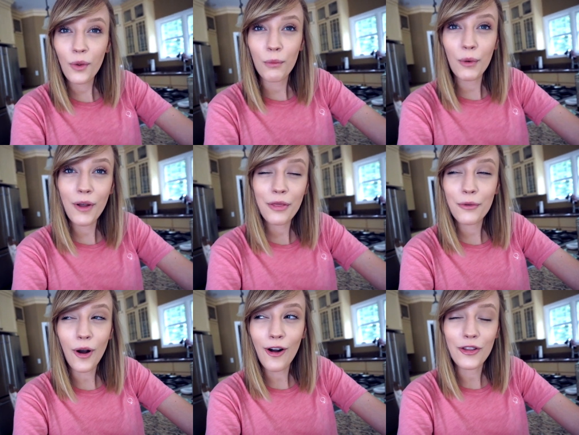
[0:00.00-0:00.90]
we went
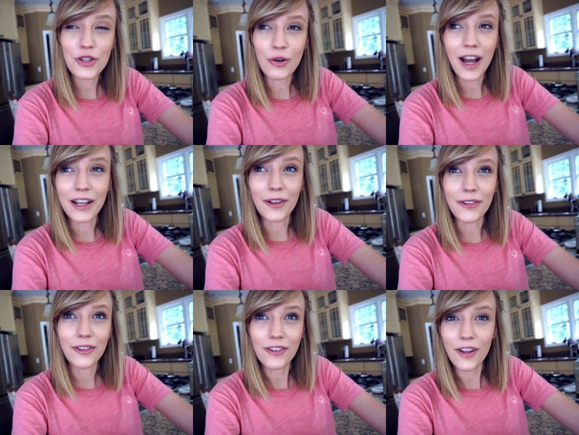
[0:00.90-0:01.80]
through all the
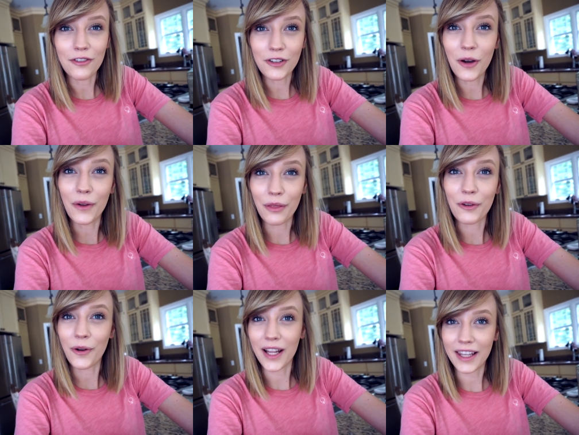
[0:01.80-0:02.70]
trials of going
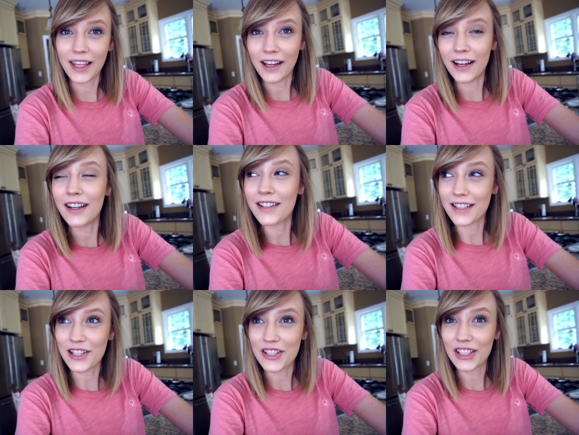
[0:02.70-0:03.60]
through Ikea,
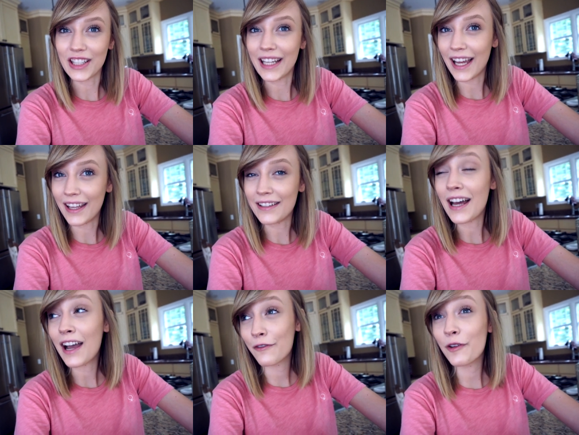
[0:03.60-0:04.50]
essentially, and
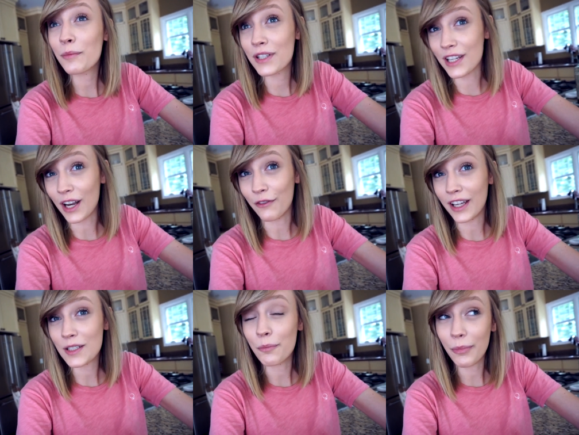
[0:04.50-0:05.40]
I filmed none of
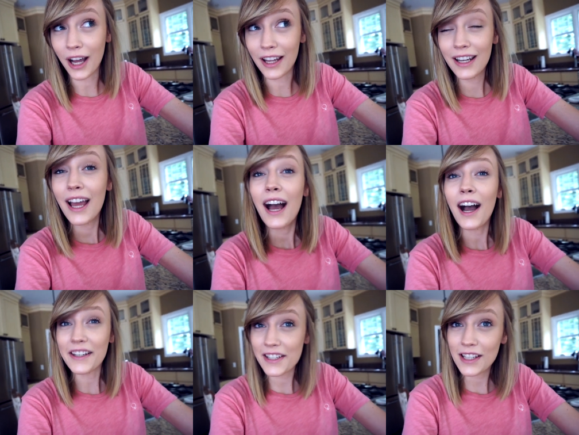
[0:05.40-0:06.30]
it, but
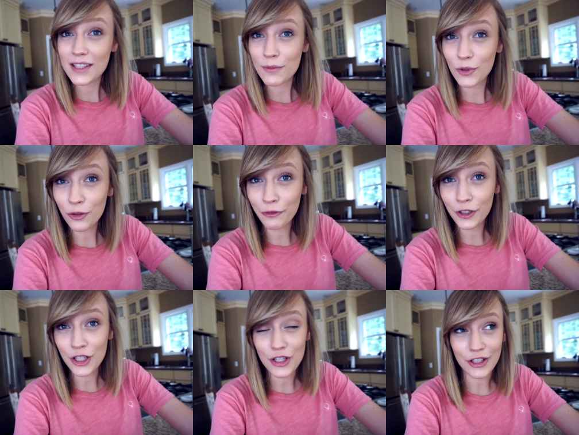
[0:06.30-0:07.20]
I did get some cool
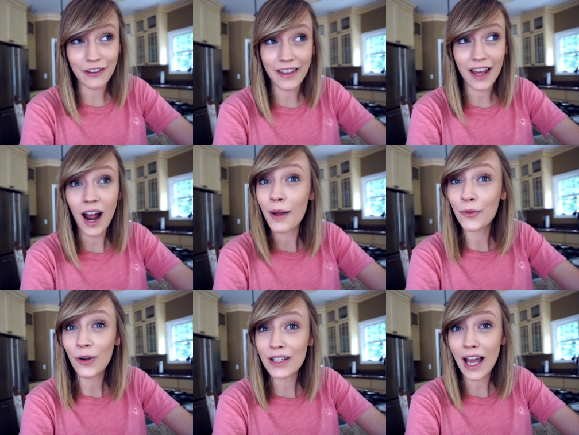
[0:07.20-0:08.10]
furniture that
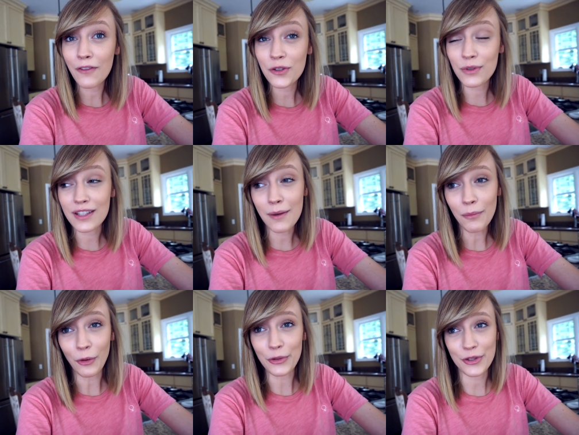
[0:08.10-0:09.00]
I'm going to have to
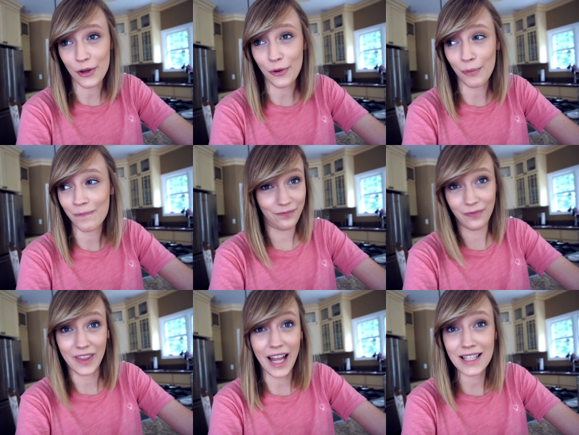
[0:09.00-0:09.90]
assemble, so
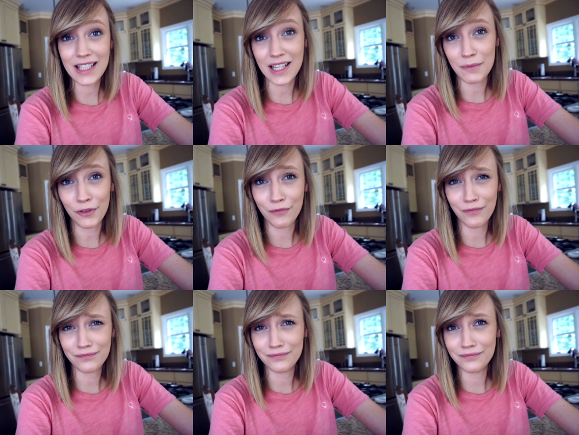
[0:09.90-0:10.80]
that's gonna
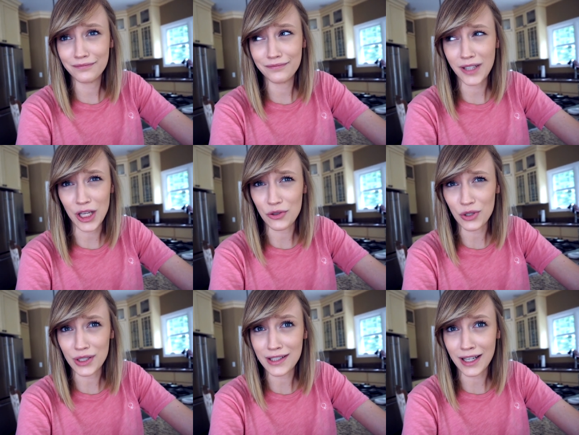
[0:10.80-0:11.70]
be
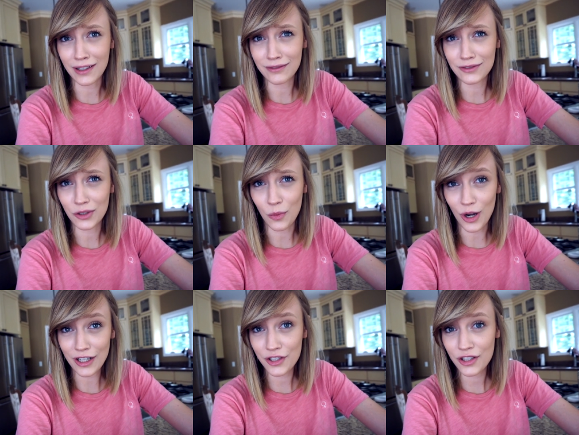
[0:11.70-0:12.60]
interesting to
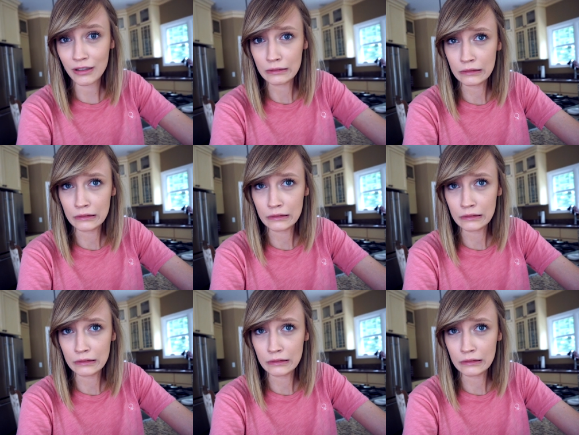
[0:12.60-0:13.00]
watch.